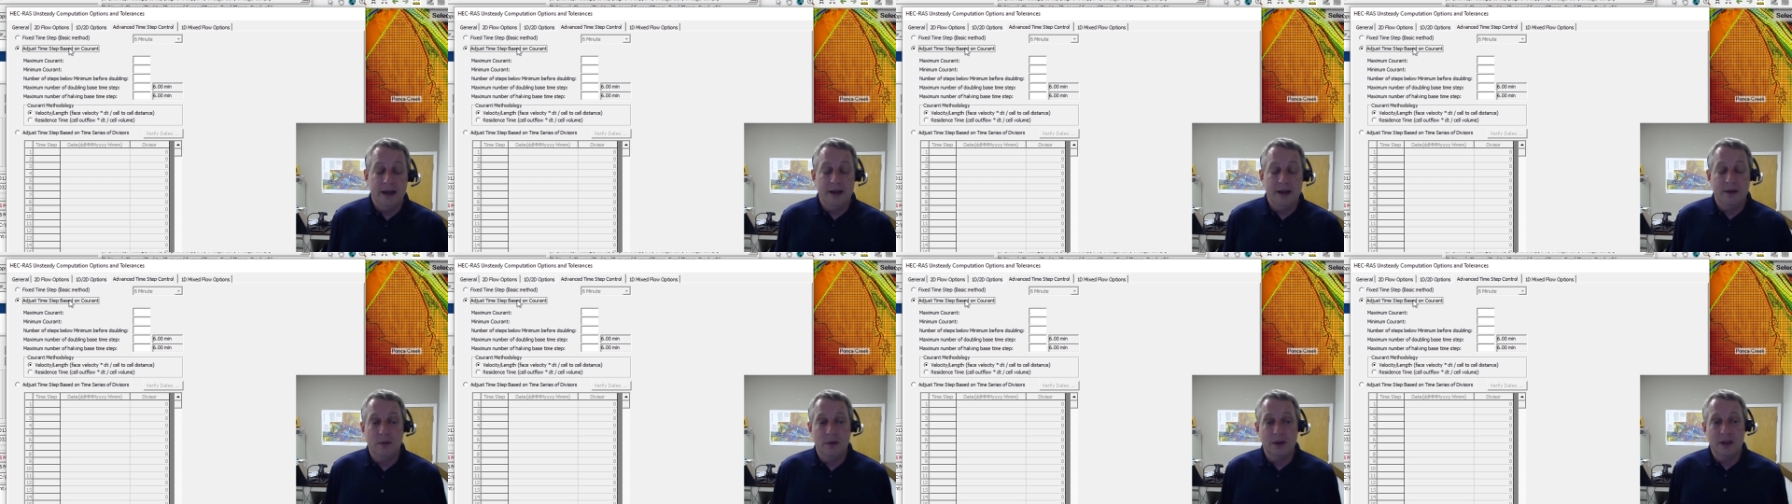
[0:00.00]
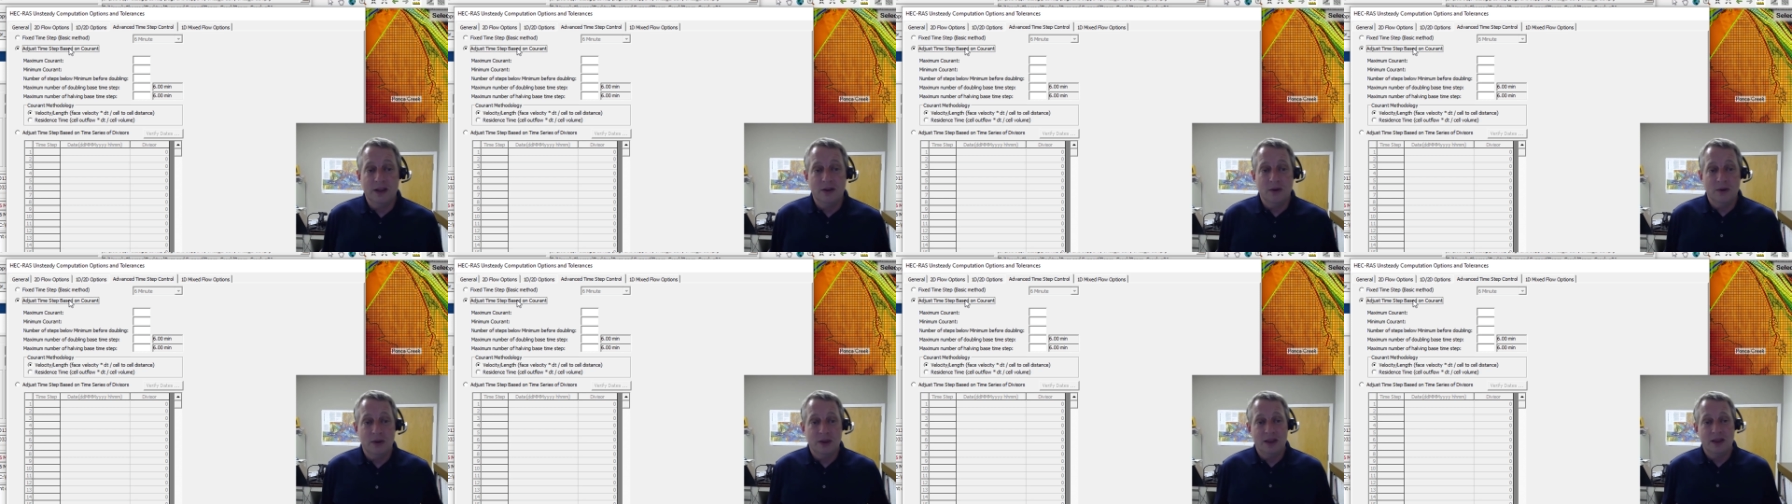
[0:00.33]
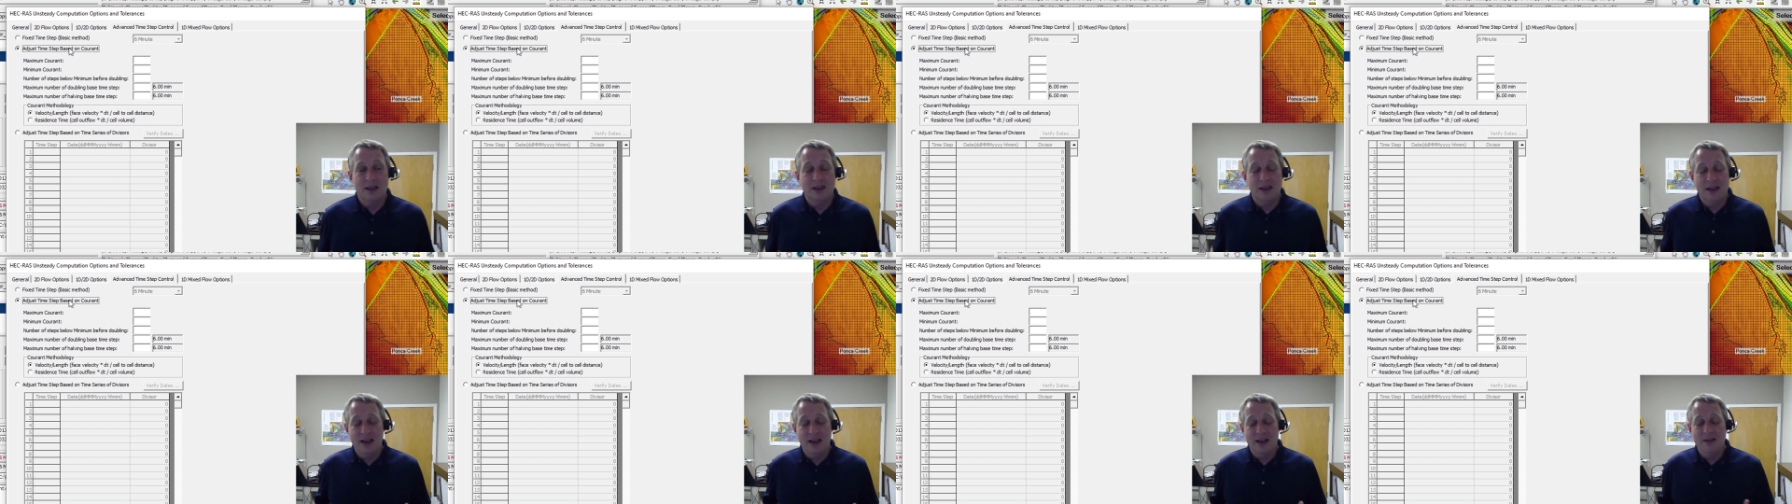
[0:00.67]

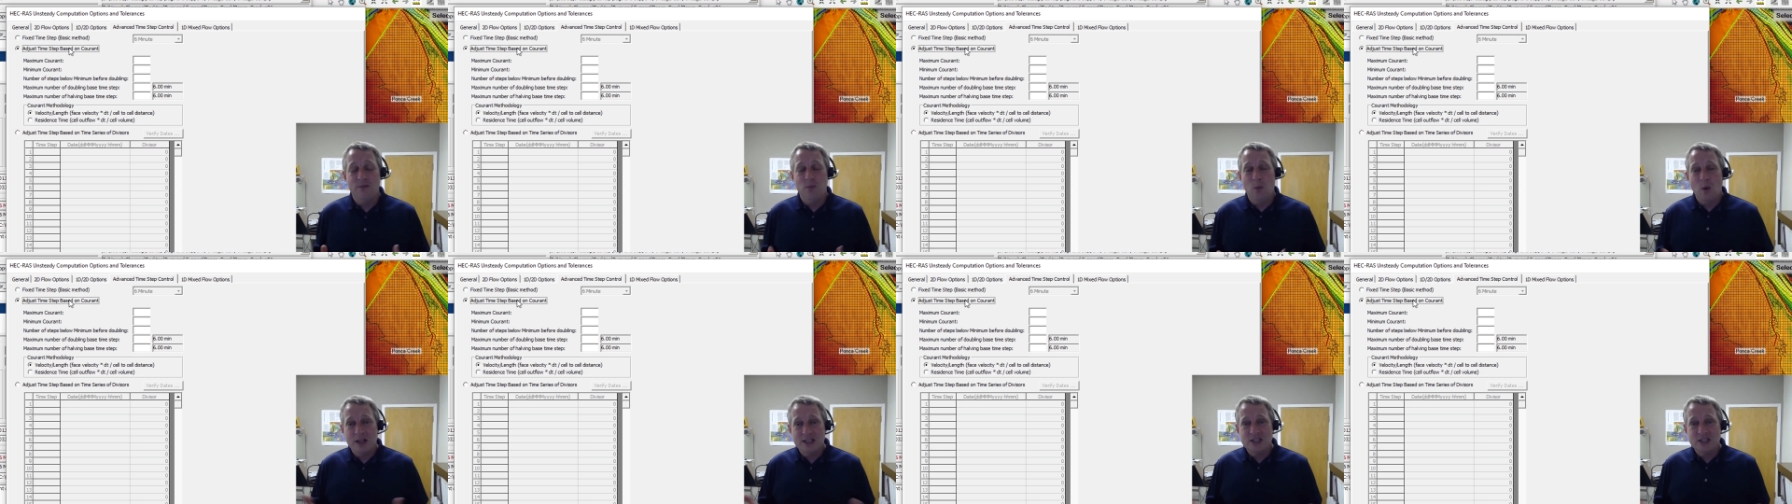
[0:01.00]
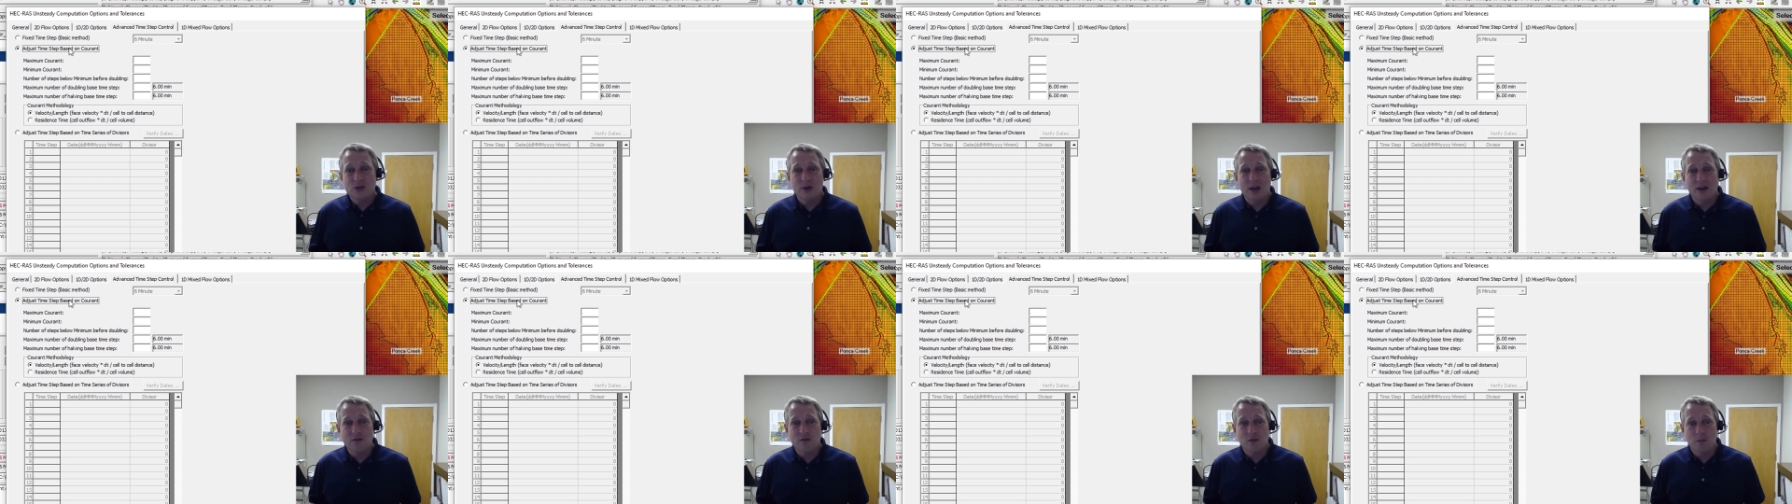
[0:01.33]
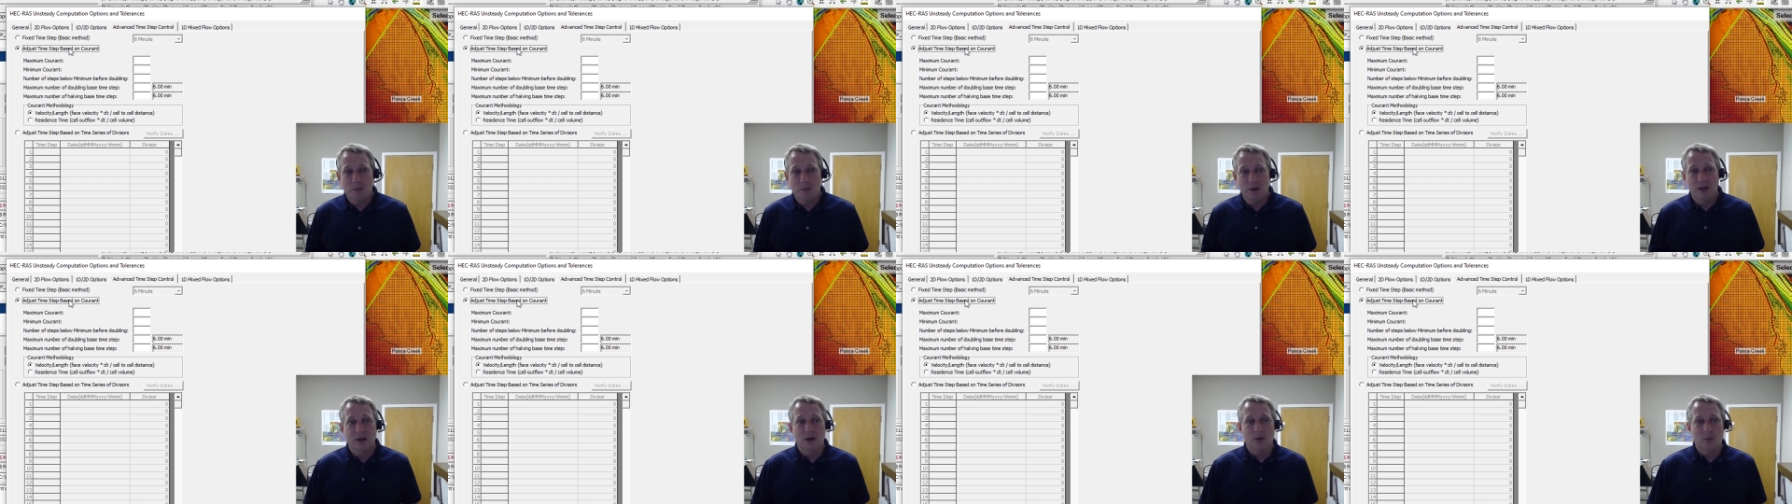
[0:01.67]
If once you get
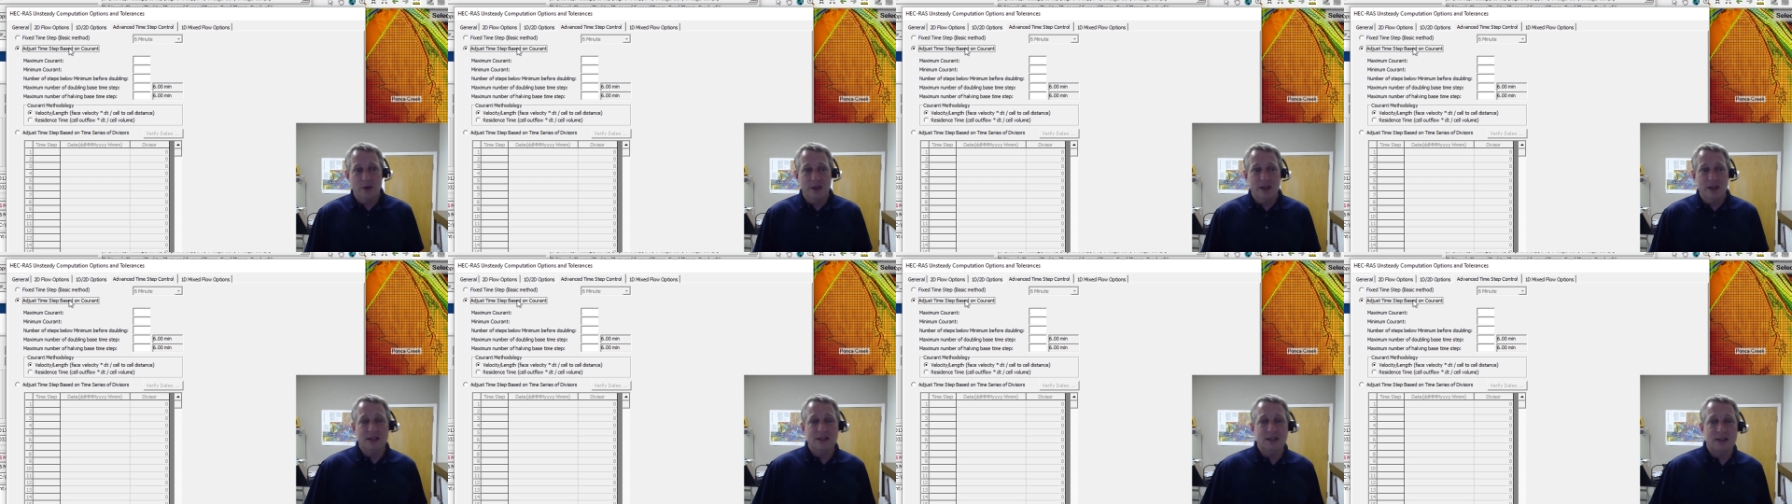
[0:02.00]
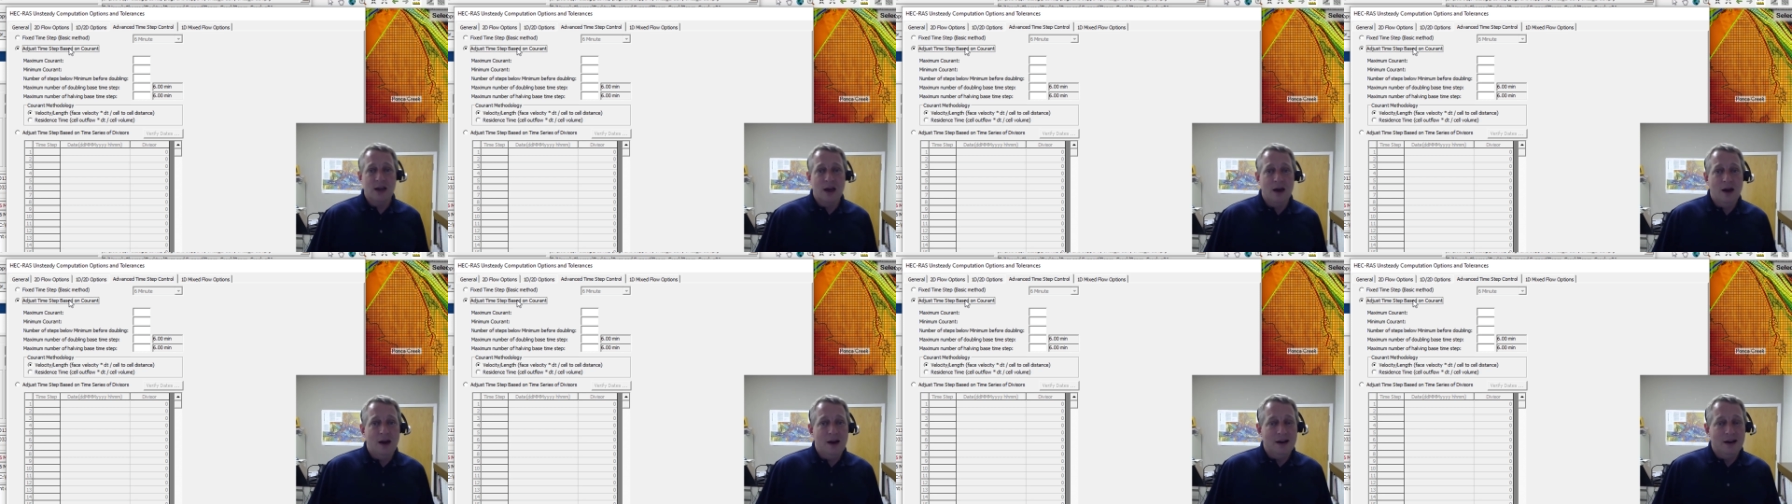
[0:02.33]
familiar with this,